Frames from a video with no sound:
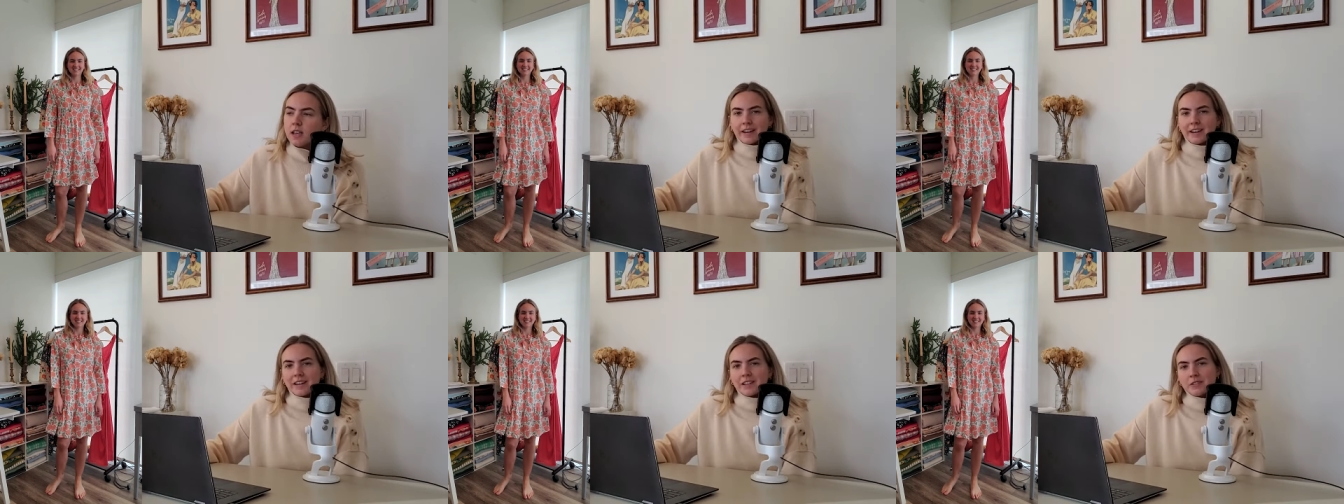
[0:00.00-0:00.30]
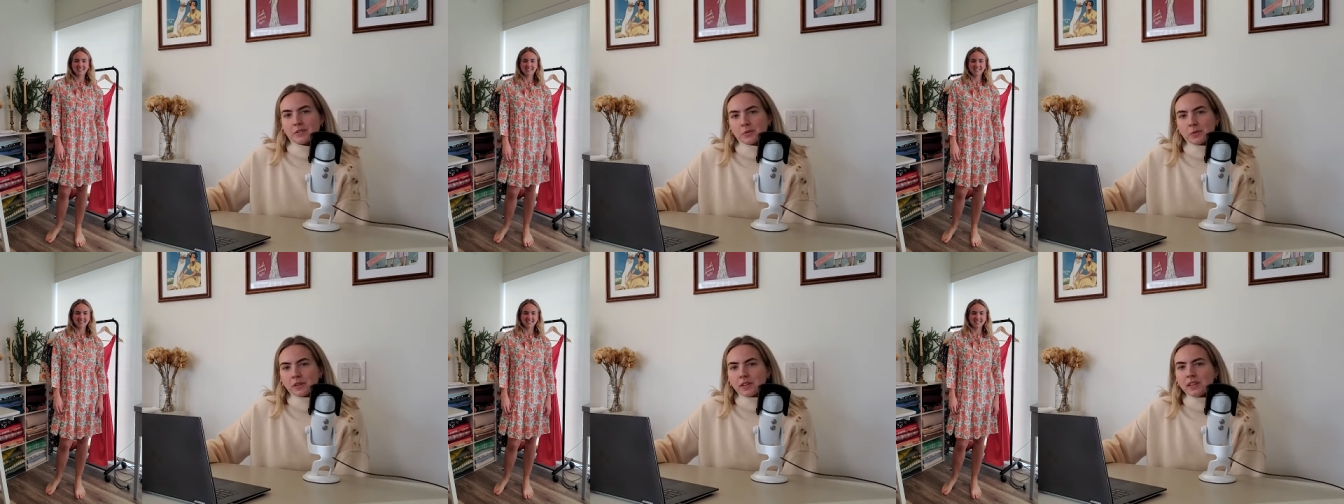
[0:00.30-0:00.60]
And I
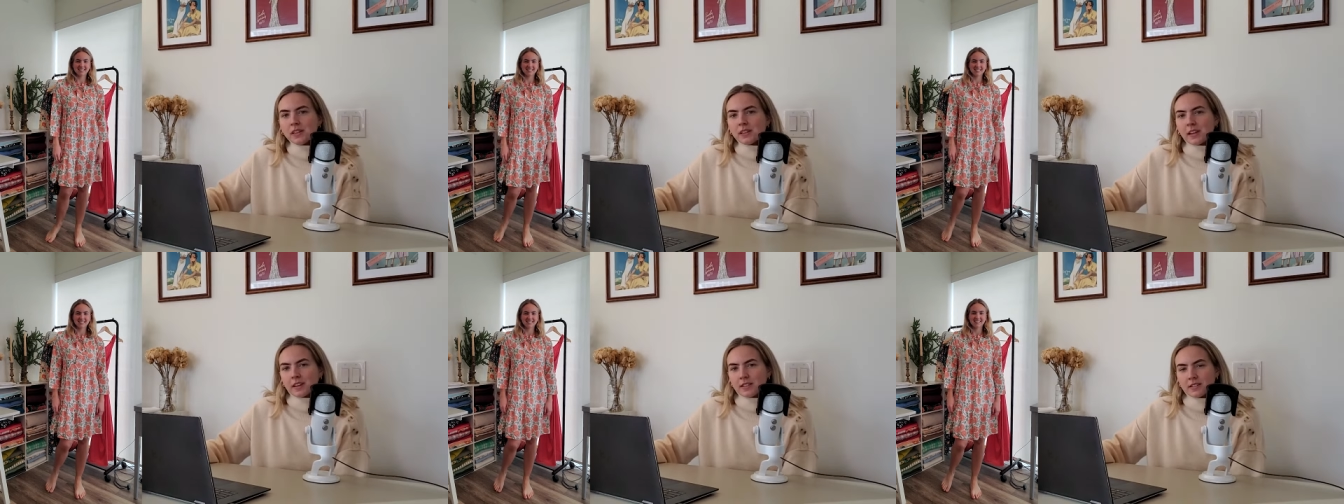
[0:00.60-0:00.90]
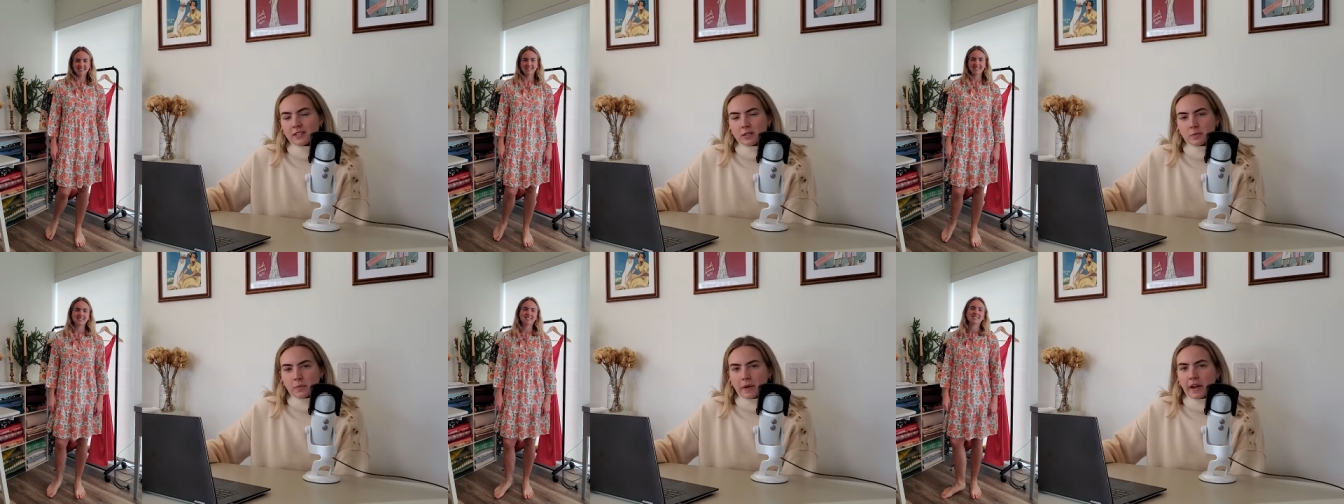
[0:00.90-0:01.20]
do really like
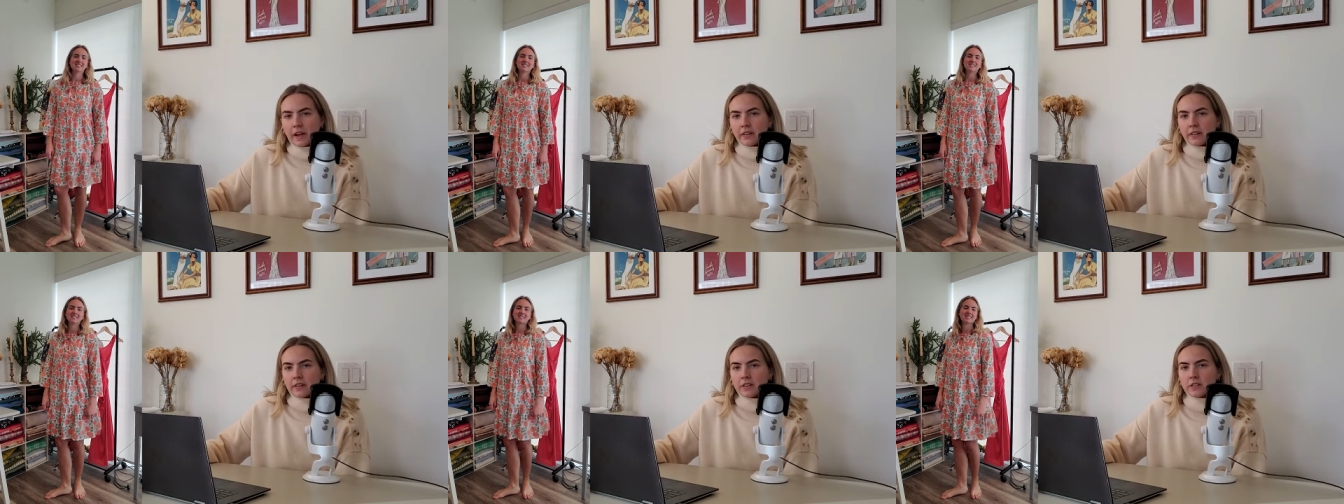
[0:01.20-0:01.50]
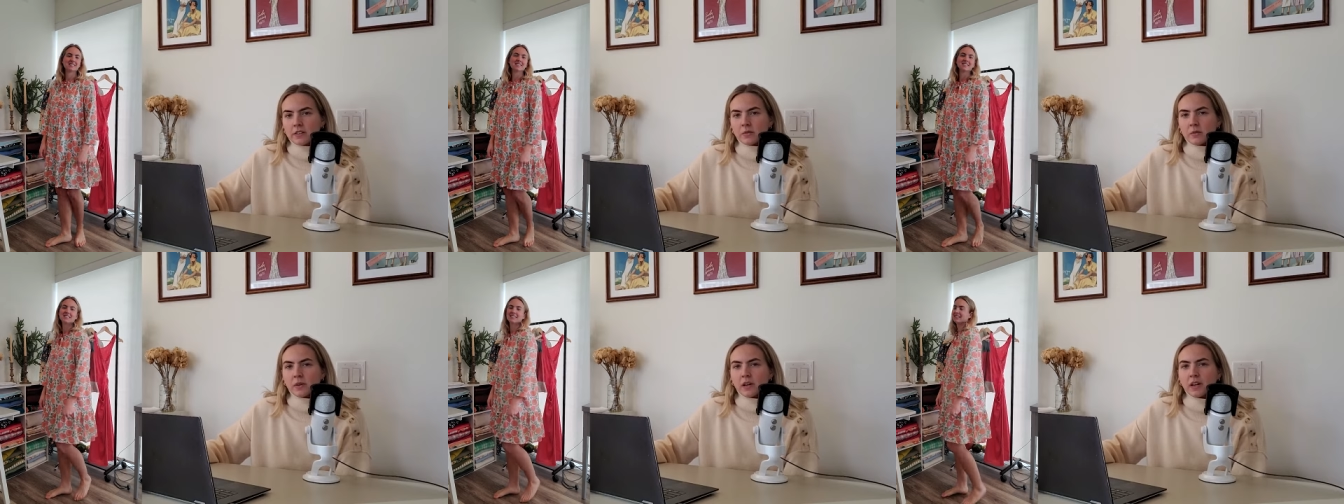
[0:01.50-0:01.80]
this pattern
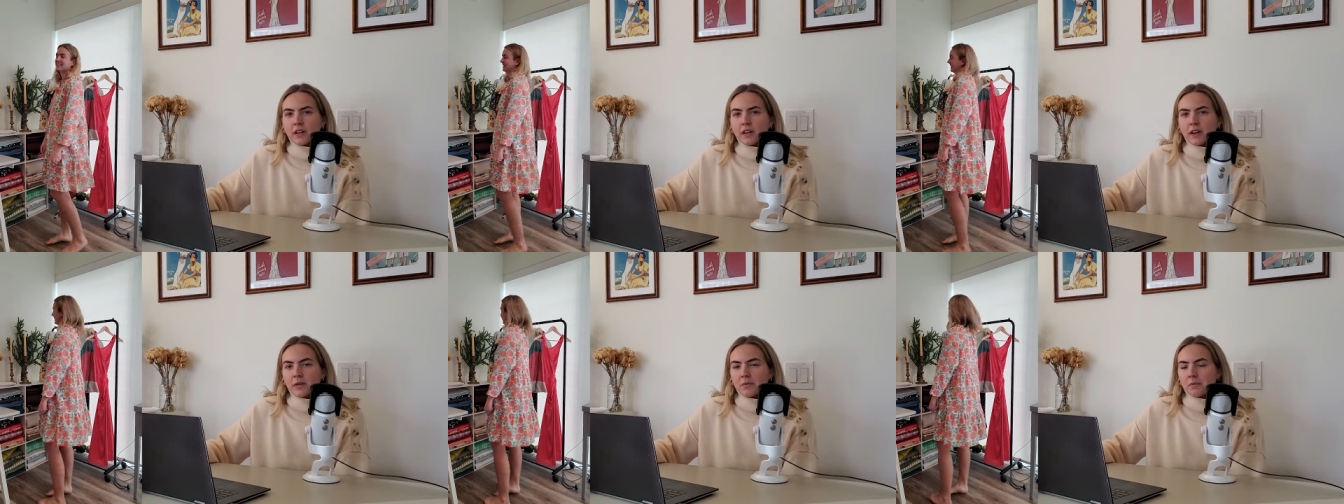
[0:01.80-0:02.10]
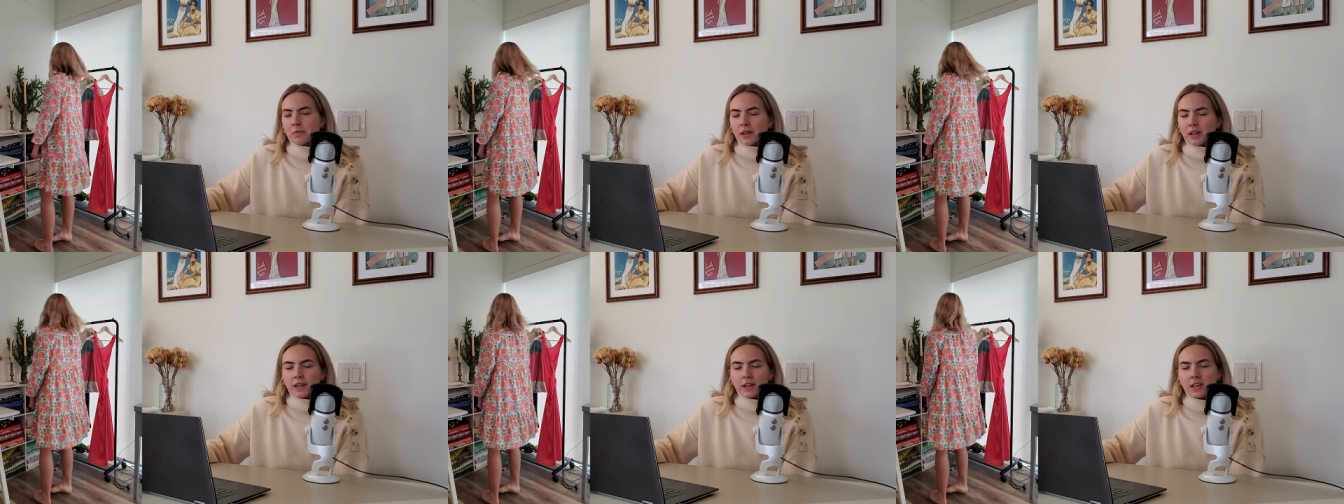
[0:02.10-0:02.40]
as well. I'm
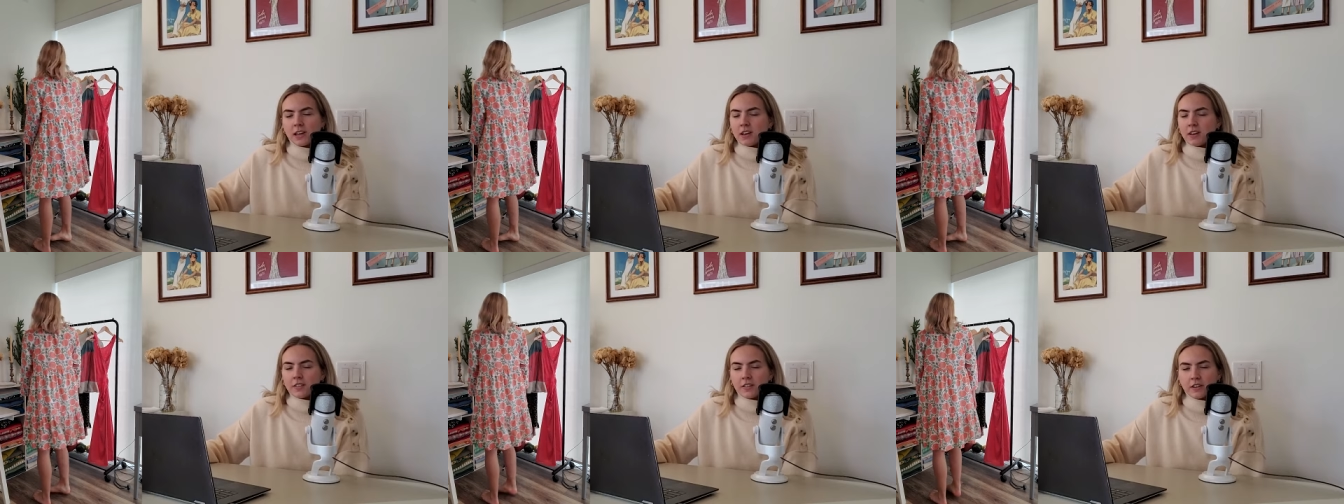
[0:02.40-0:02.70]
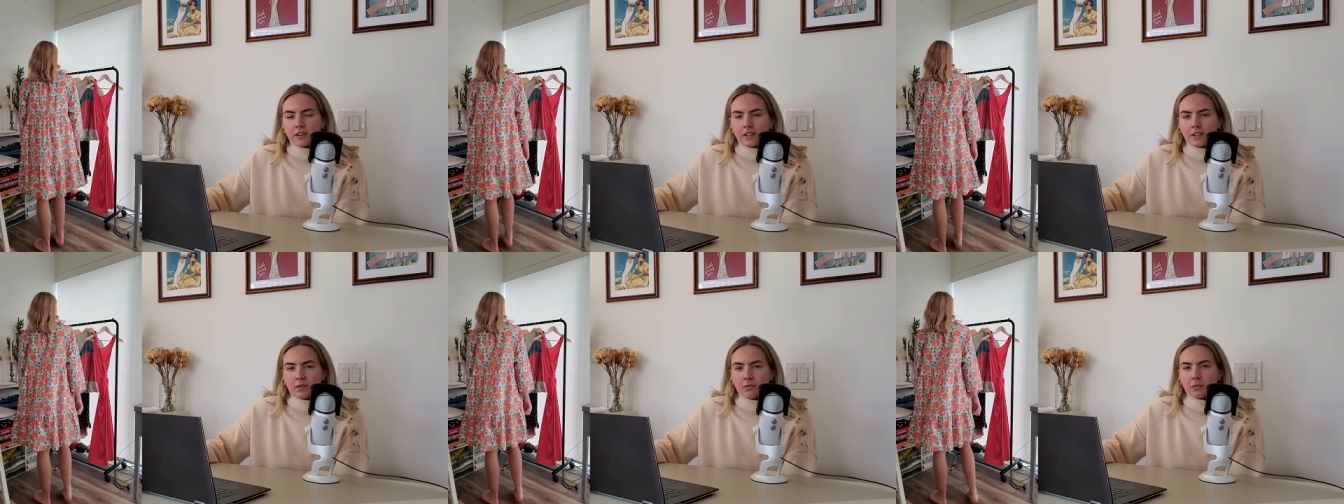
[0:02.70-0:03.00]
blanking on the
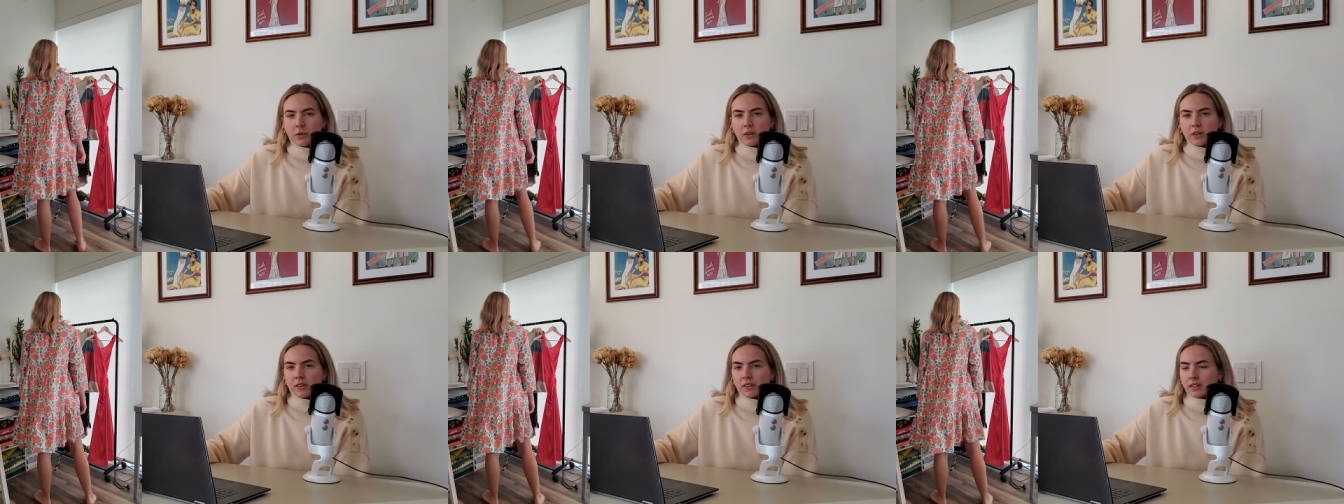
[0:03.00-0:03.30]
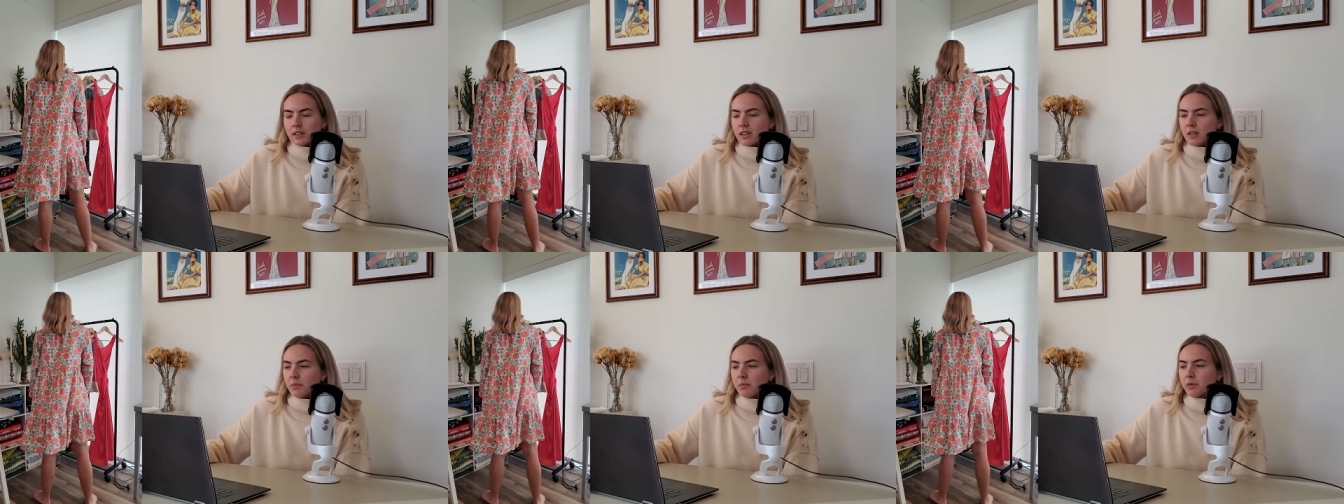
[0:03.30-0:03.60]
name, but I'll
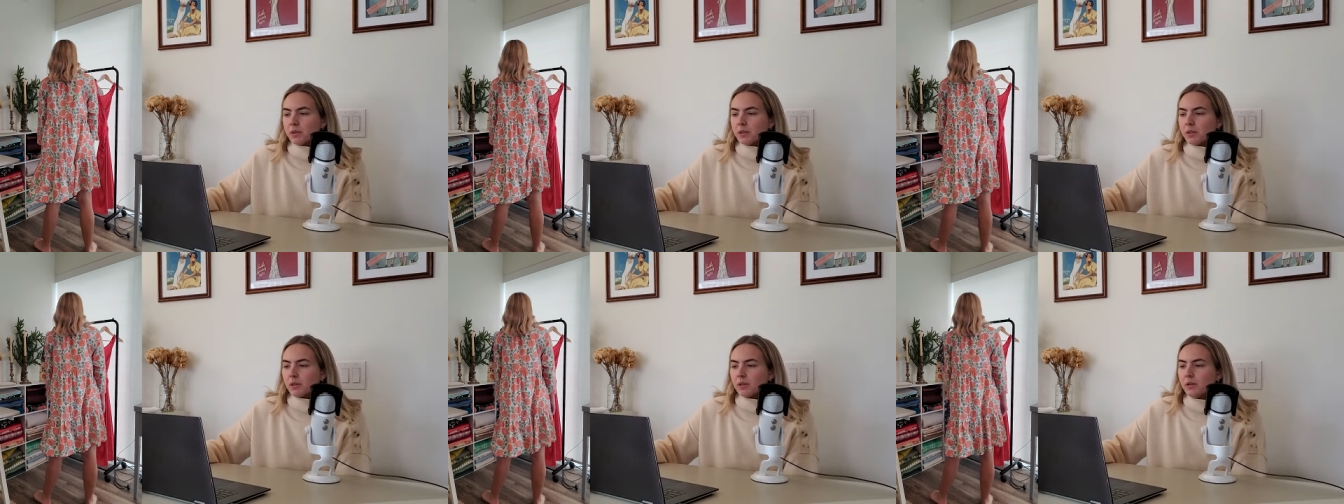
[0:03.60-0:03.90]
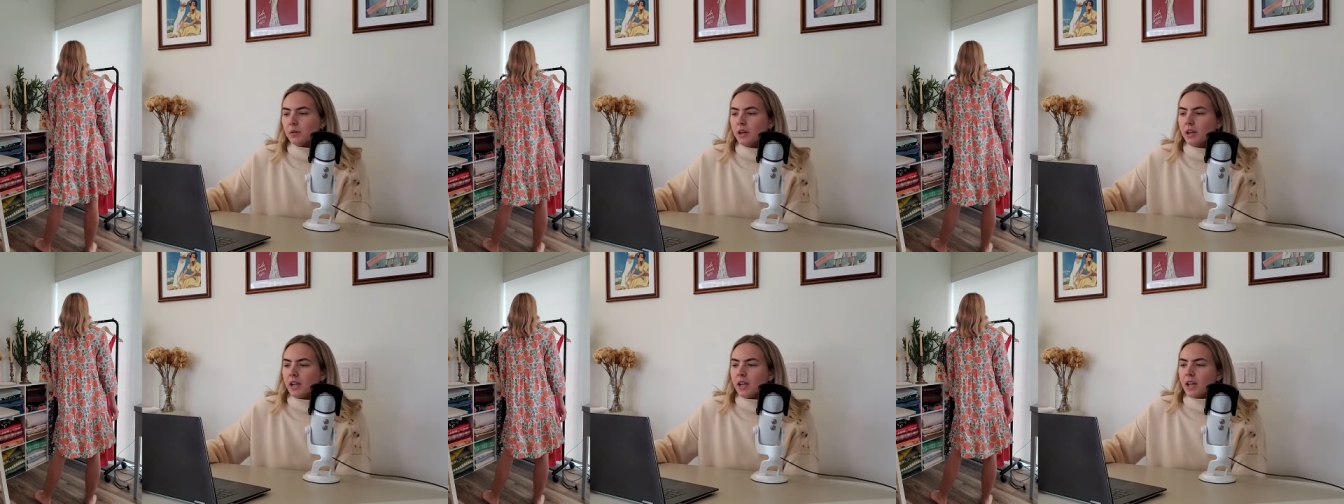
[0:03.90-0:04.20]
link it
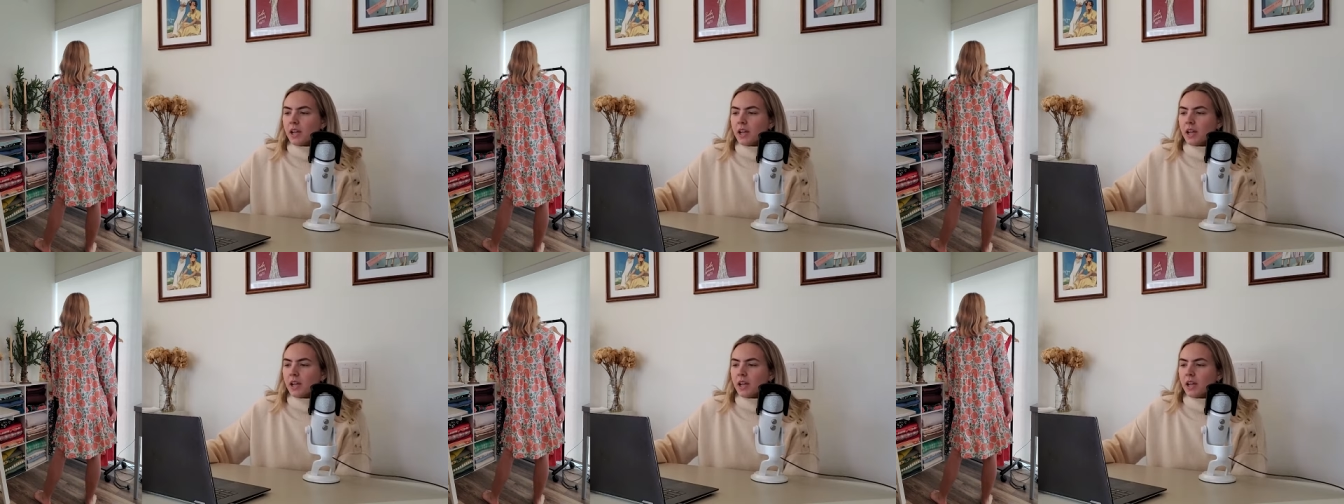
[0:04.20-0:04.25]
below.